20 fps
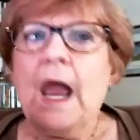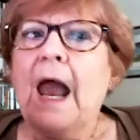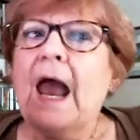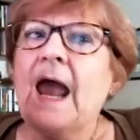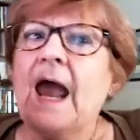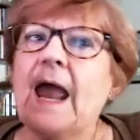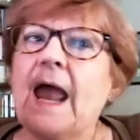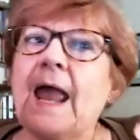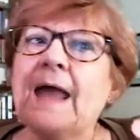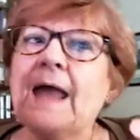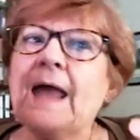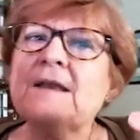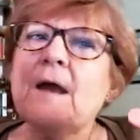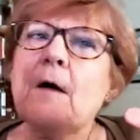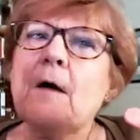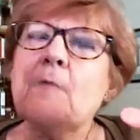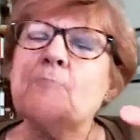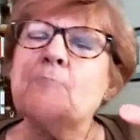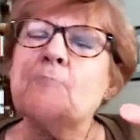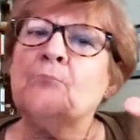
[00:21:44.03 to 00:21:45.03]
And
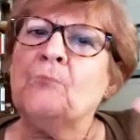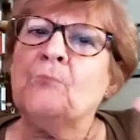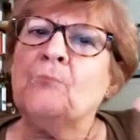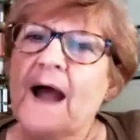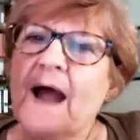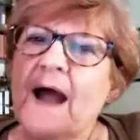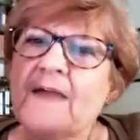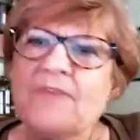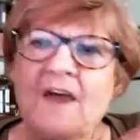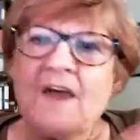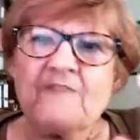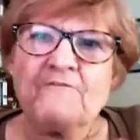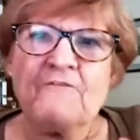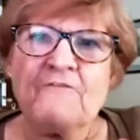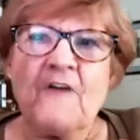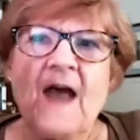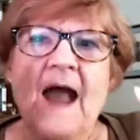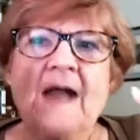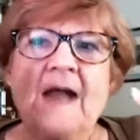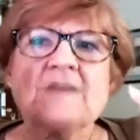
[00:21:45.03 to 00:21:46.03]
by that
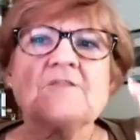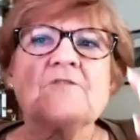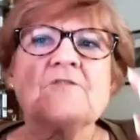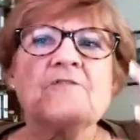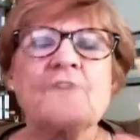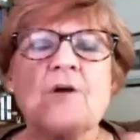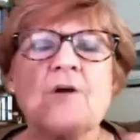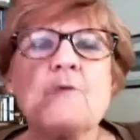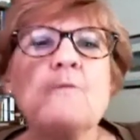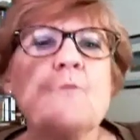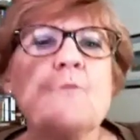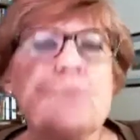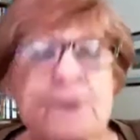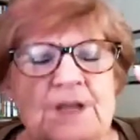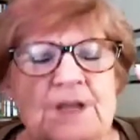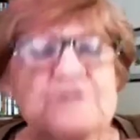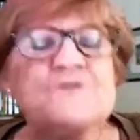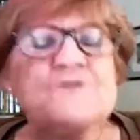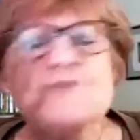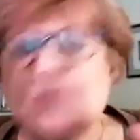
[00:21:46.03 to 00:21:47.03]
fact,
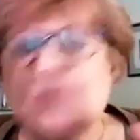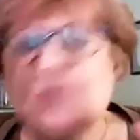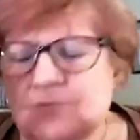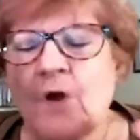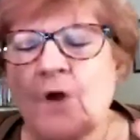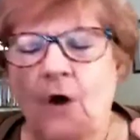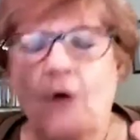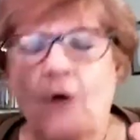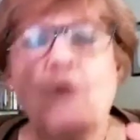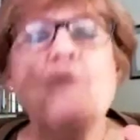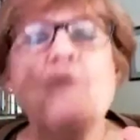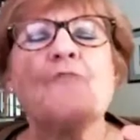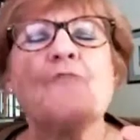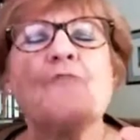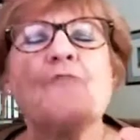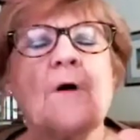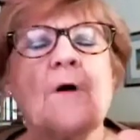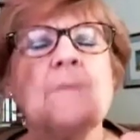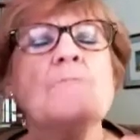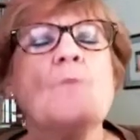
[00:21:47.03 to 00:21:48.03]
we do know
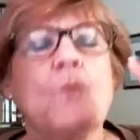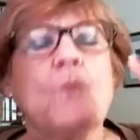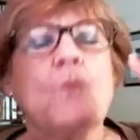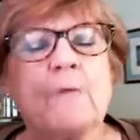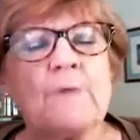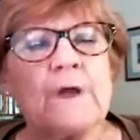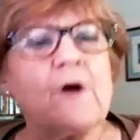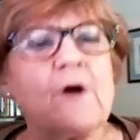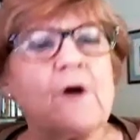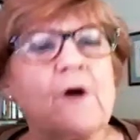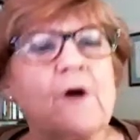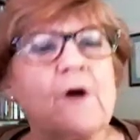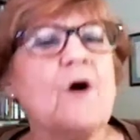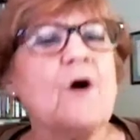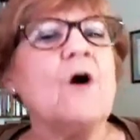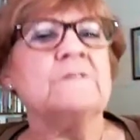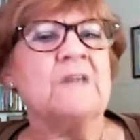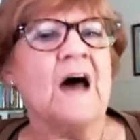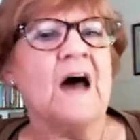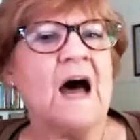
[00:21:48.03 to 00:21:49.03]
from what we call
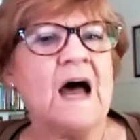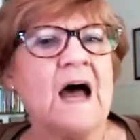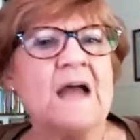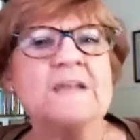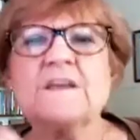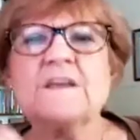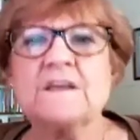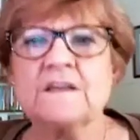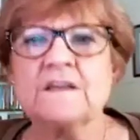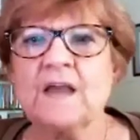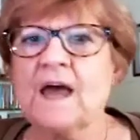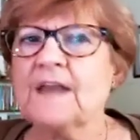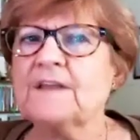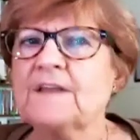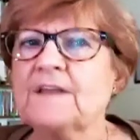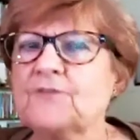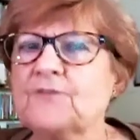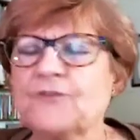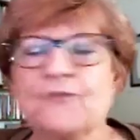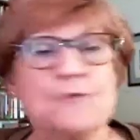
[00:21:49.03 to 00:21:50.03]

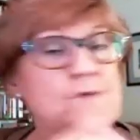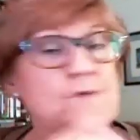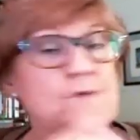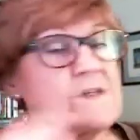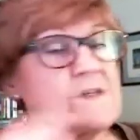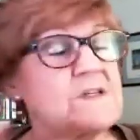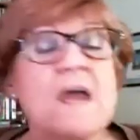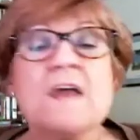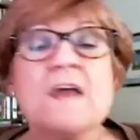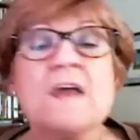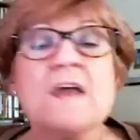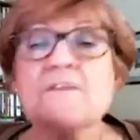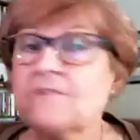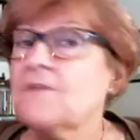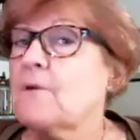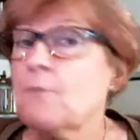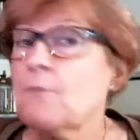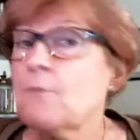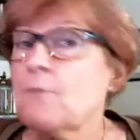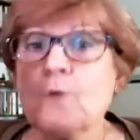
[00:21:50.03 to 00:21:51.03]
non-canonical sources that
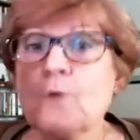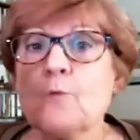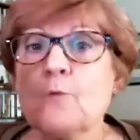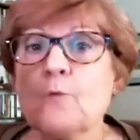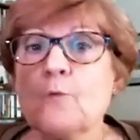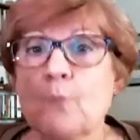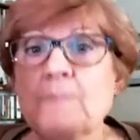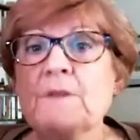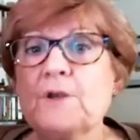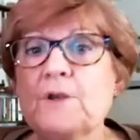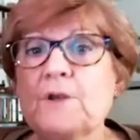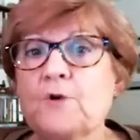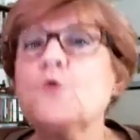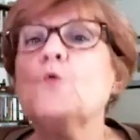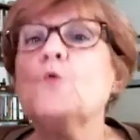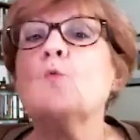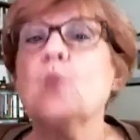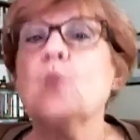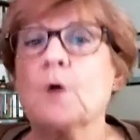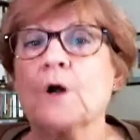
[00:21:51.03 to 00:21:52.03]
there were women
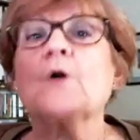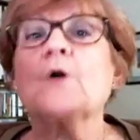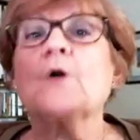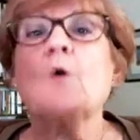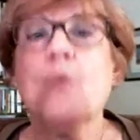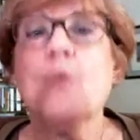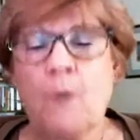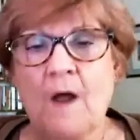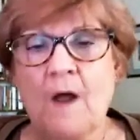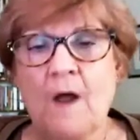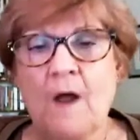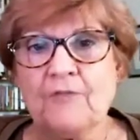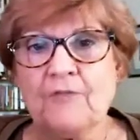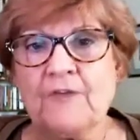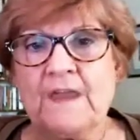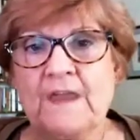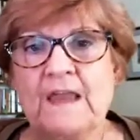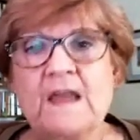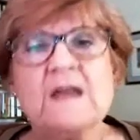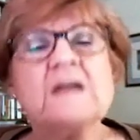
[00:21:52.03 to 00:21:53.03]
who were
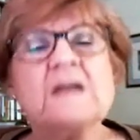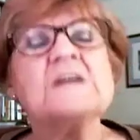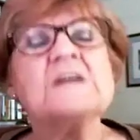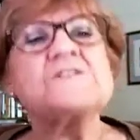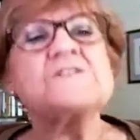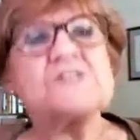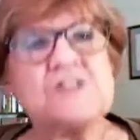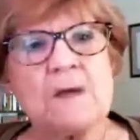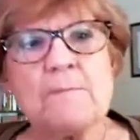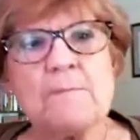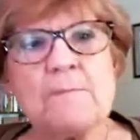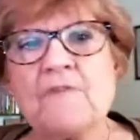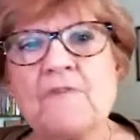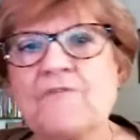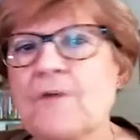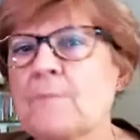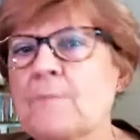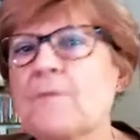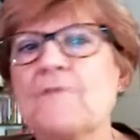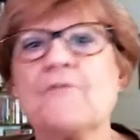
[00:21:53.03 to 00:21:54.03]
wealthy. Some of
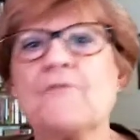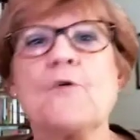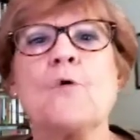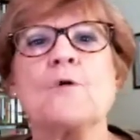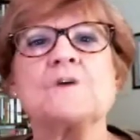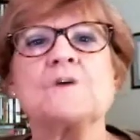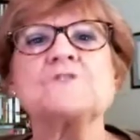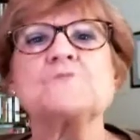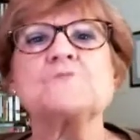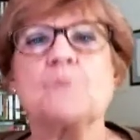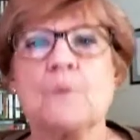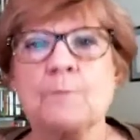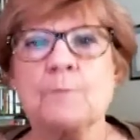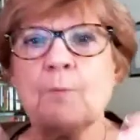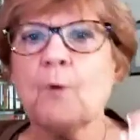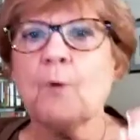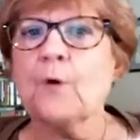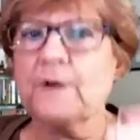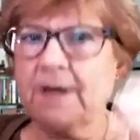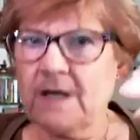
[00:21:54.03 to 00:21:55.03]
them, of course, were
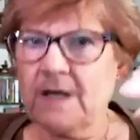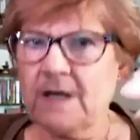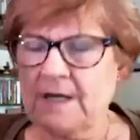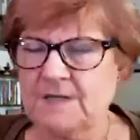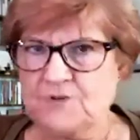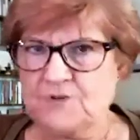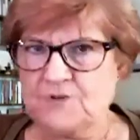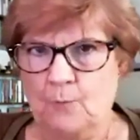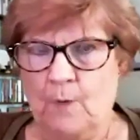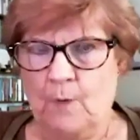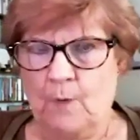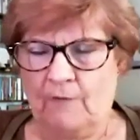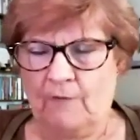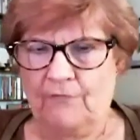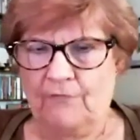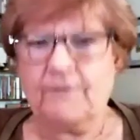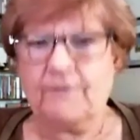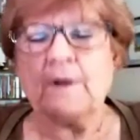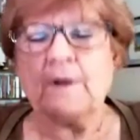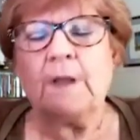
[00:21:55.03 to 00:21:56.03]
born into
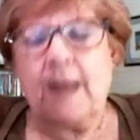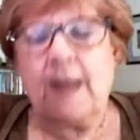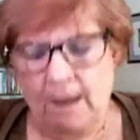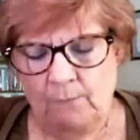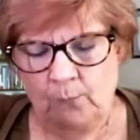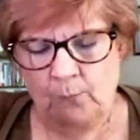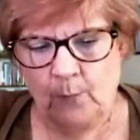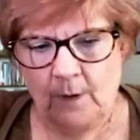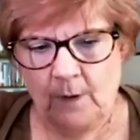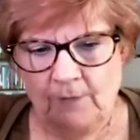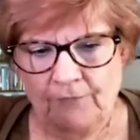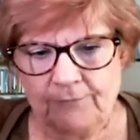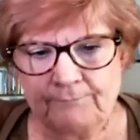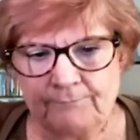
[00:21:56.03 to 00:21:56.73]
wealth and had wealth.